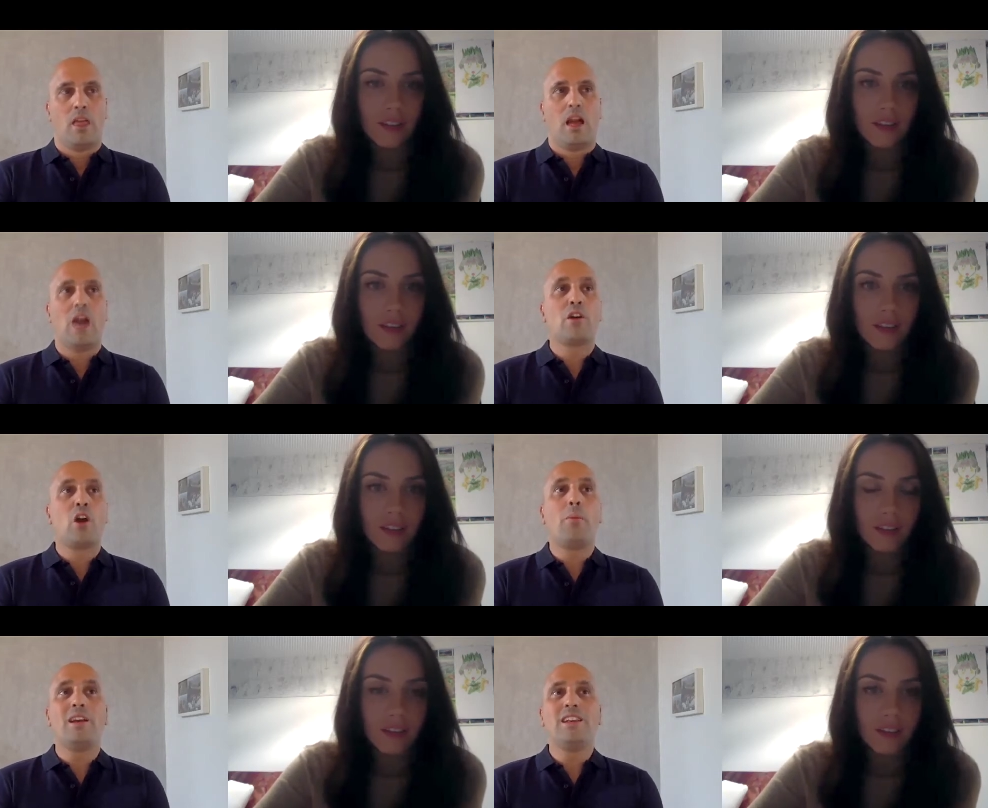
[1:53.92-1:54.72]
Speaker 1: Our
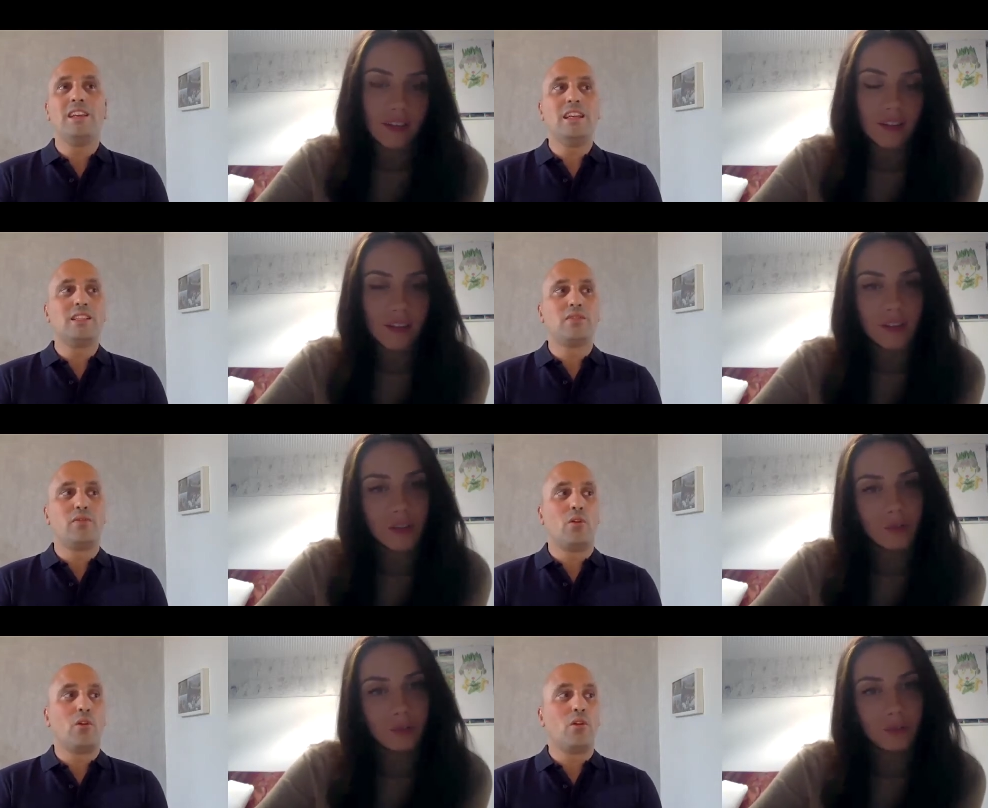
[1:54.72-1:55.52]
company needs
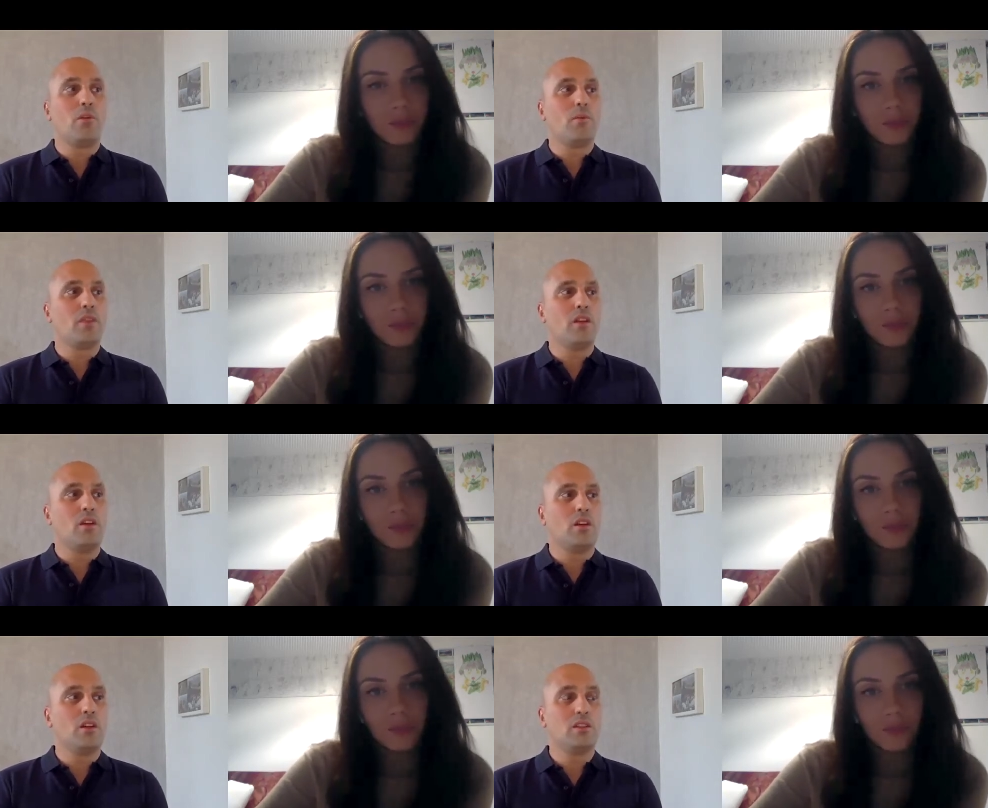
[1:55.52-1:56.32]
for
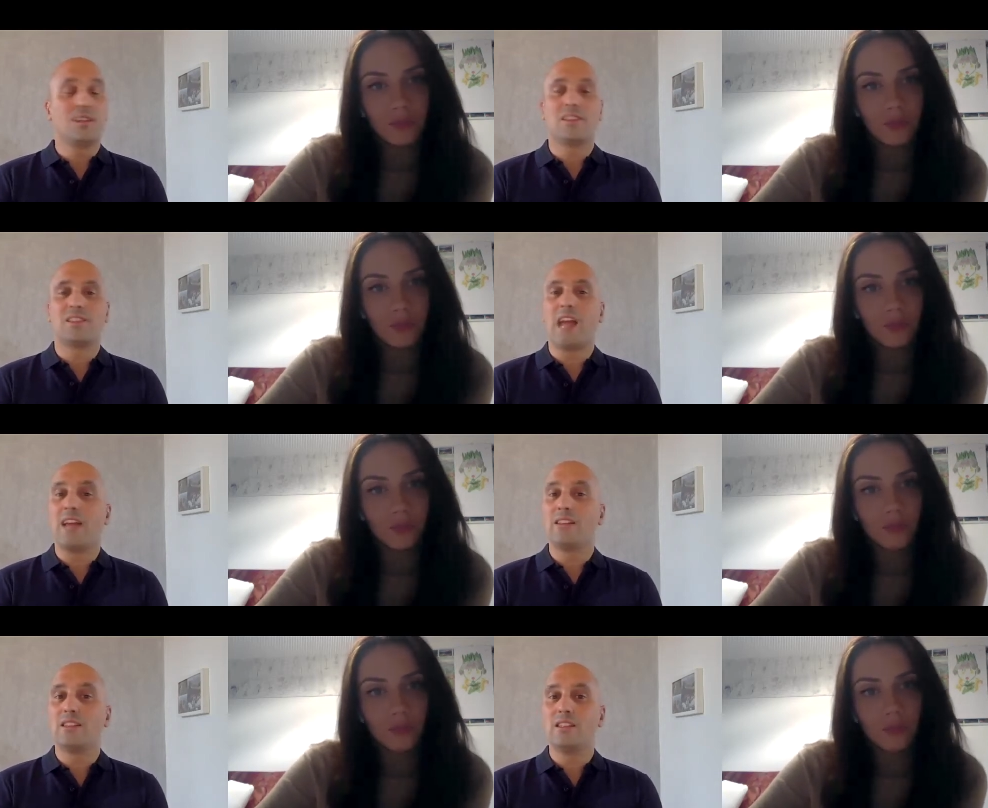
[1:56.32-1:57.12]
uh, data
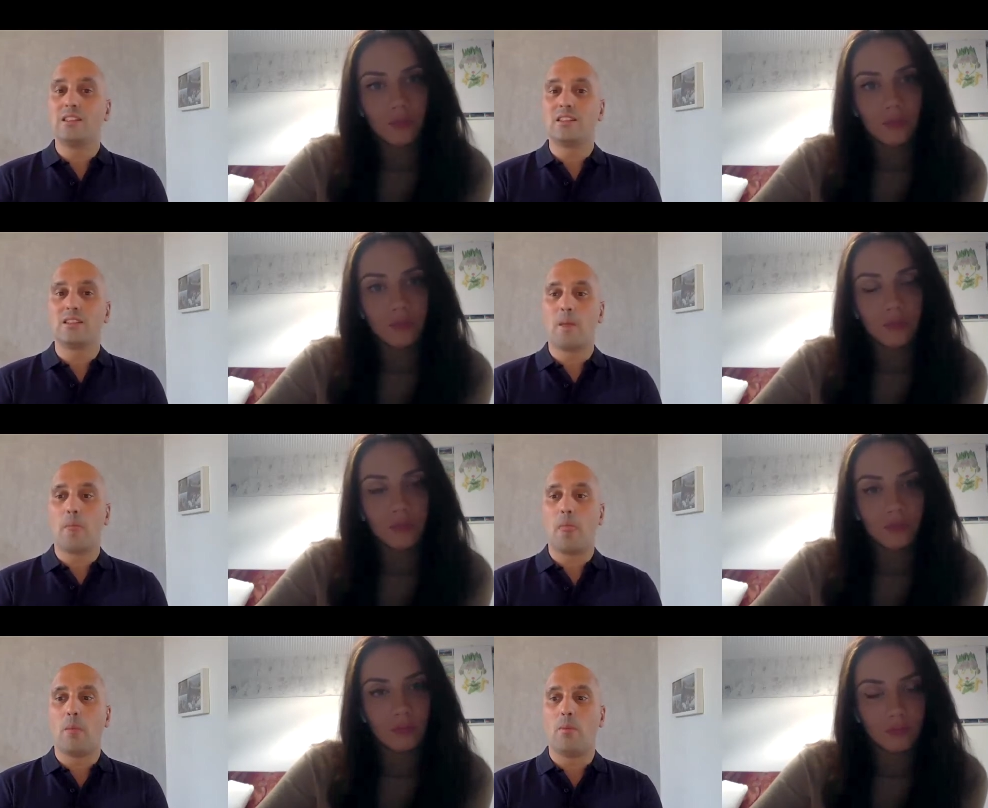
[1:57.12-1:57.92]
scientists,
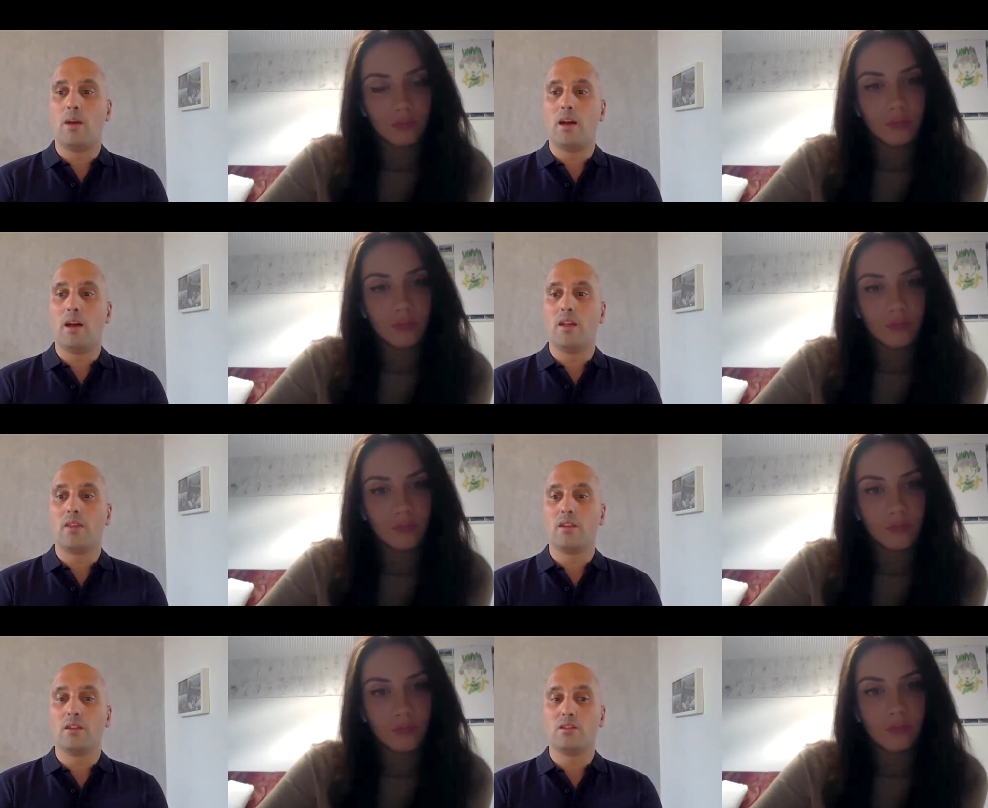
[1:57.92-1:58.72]

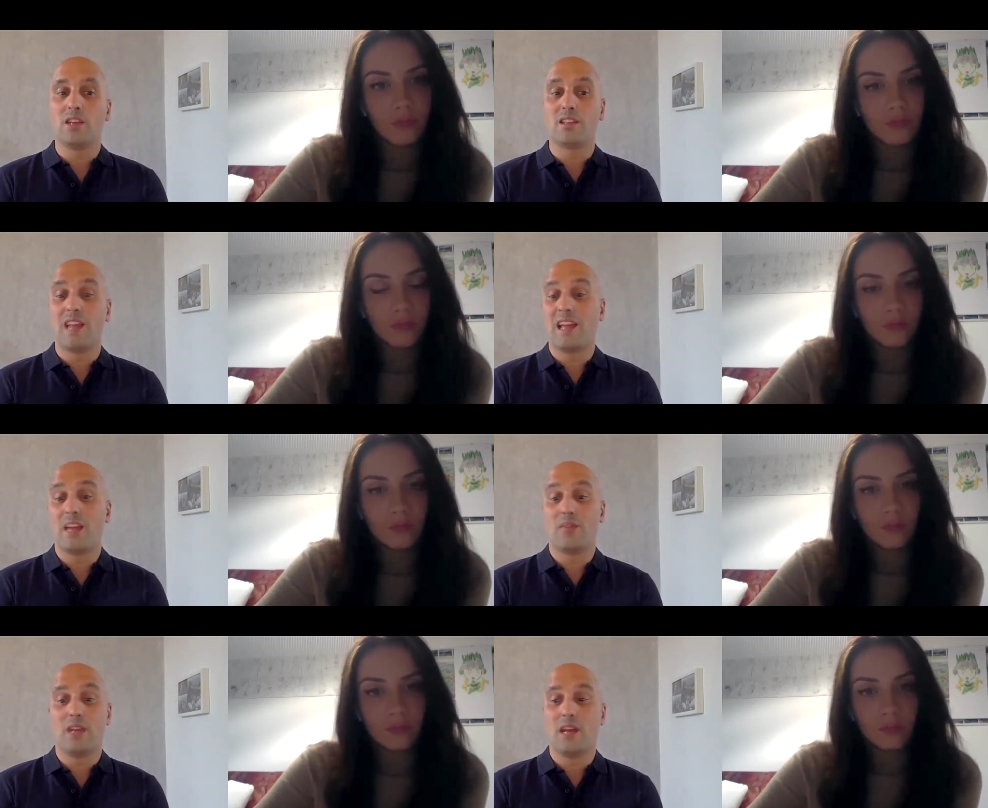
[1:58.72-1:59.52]
but just like
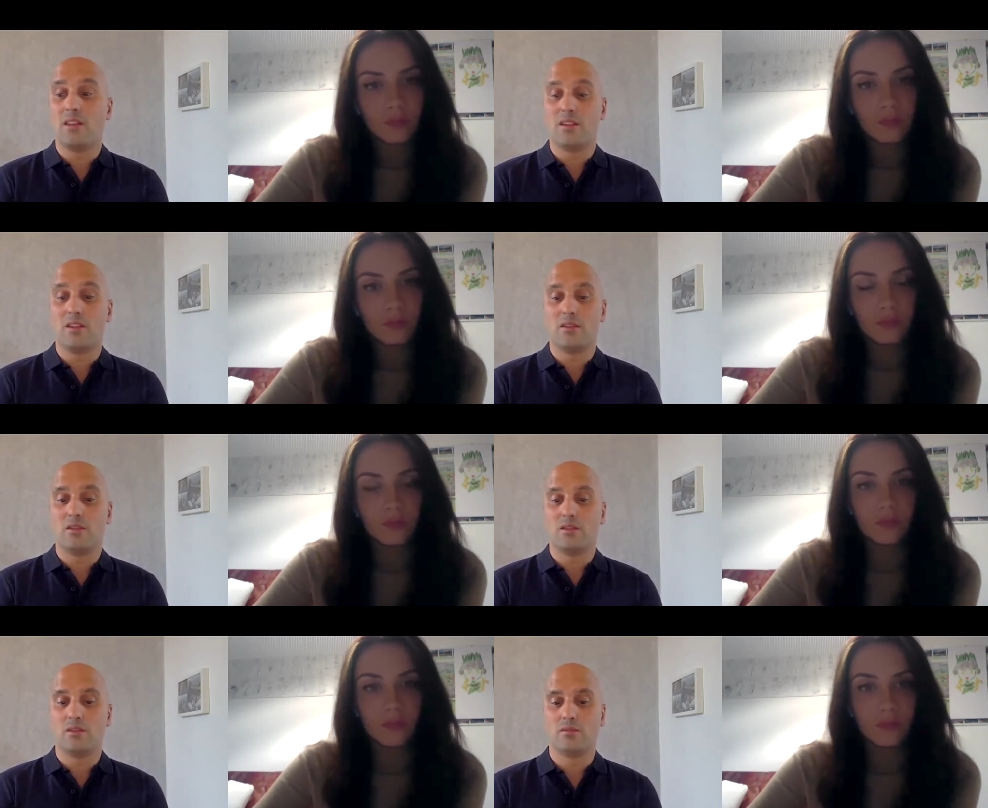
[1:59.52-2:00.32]
every other
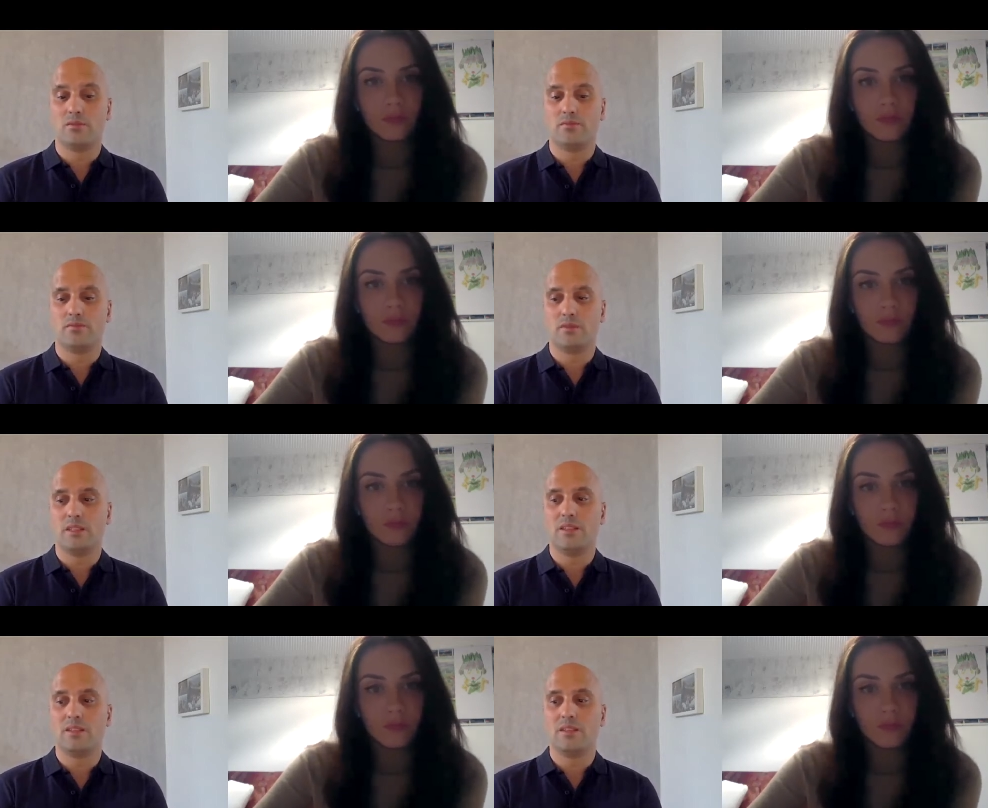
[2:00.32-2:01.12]

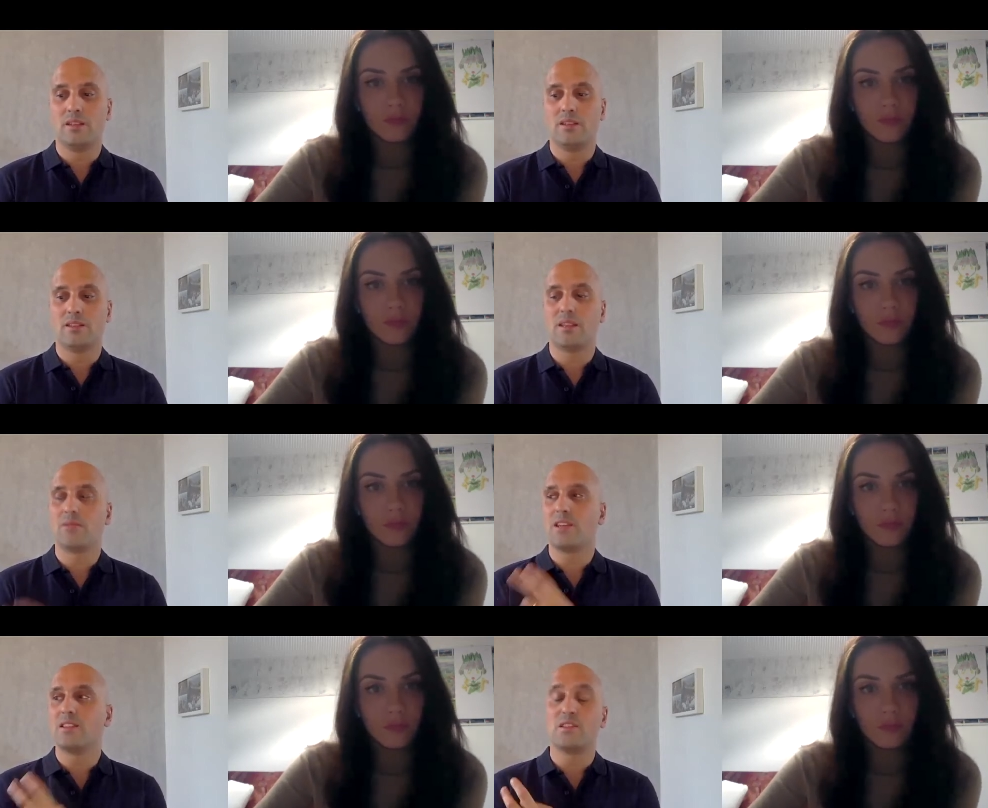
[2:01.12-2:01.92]
in, in some
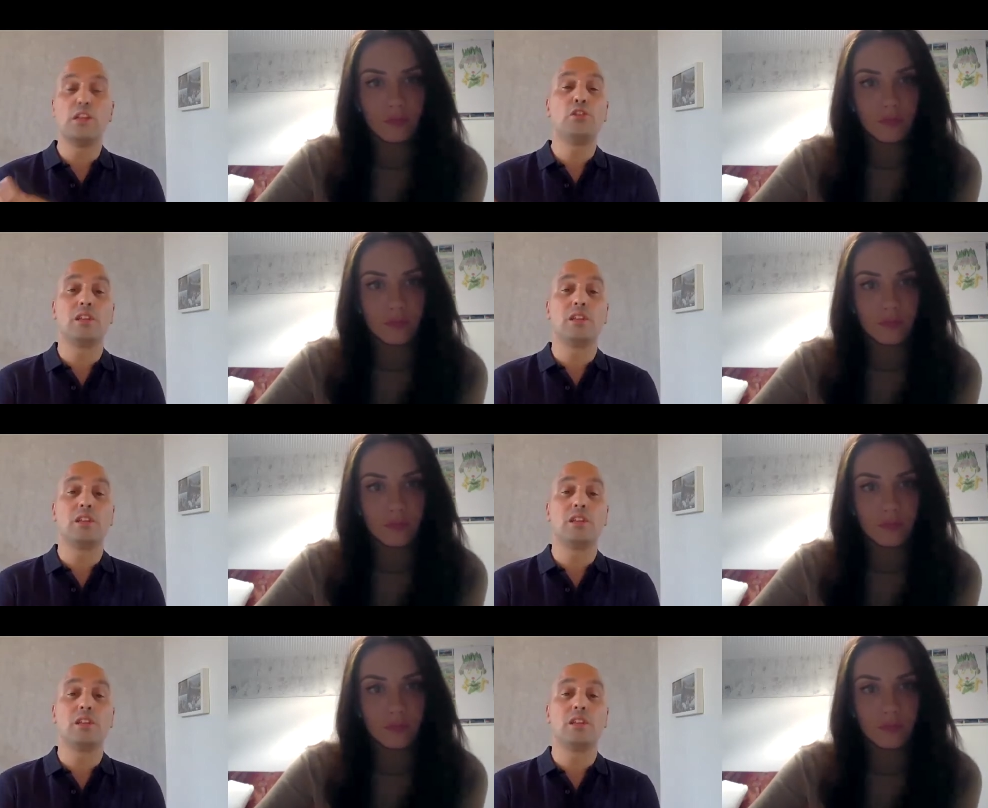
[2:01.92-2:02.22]
sense digital